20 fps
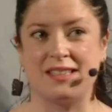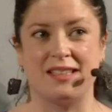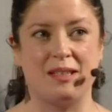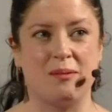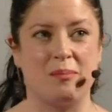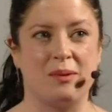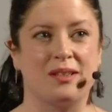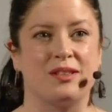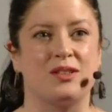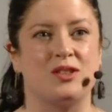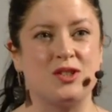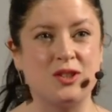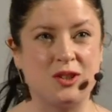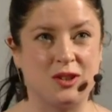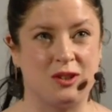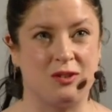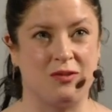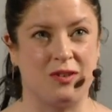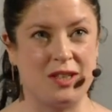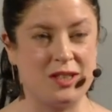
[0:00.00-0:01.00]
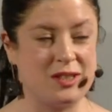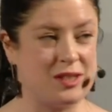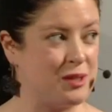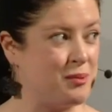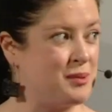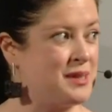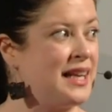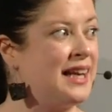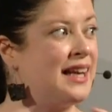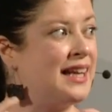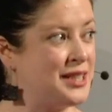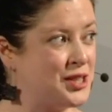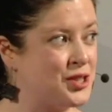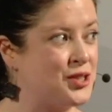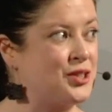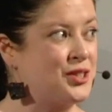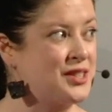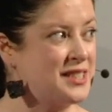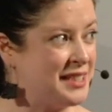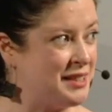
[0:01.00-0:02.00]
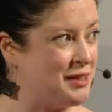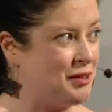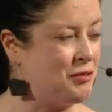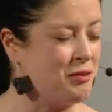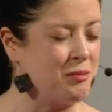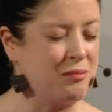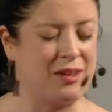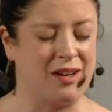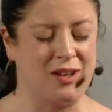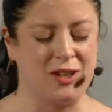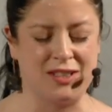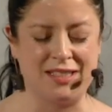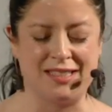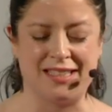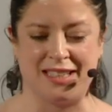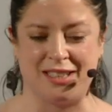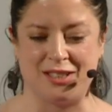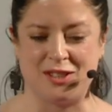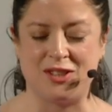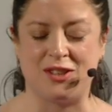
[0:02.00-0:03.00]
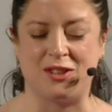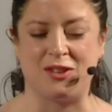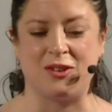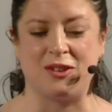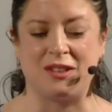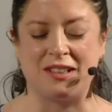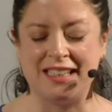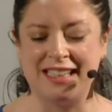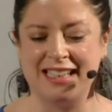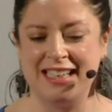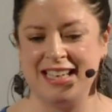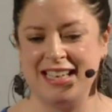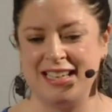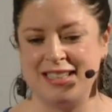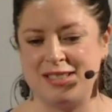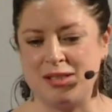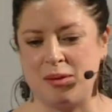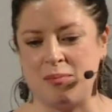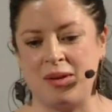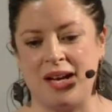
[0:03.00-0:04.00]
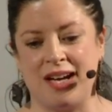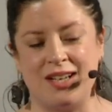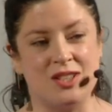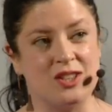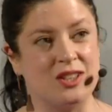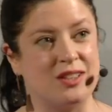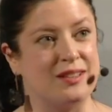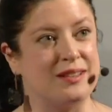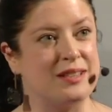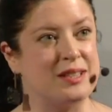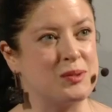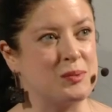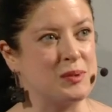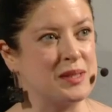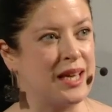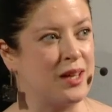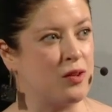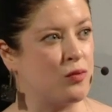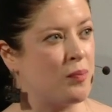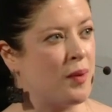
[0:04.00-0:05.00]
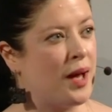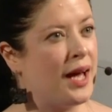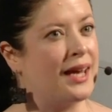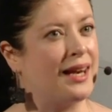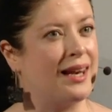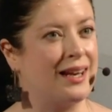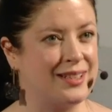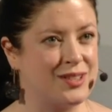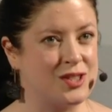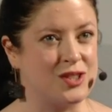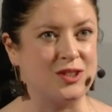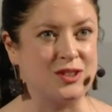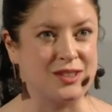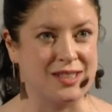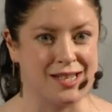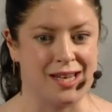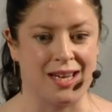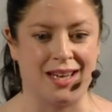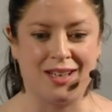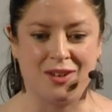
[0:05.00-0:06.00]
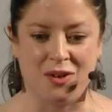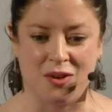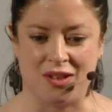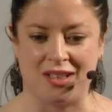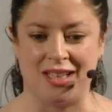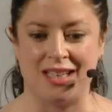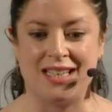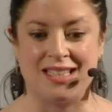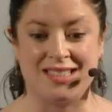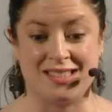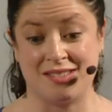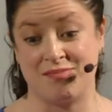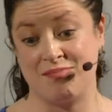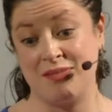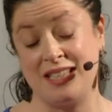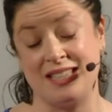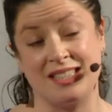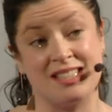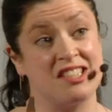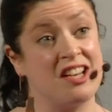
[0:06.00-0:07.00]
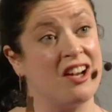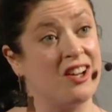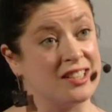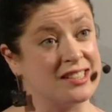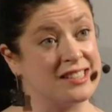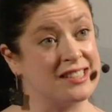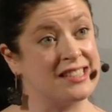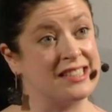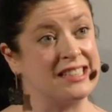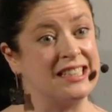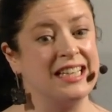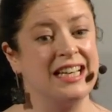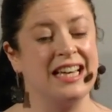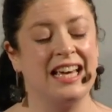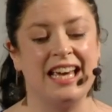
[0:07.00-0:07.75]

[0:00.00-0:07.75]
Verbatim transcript: that they built in Duke University was a literal take from the architecture on Subnatural, and this was kind of my literal take on it. It's it's dust.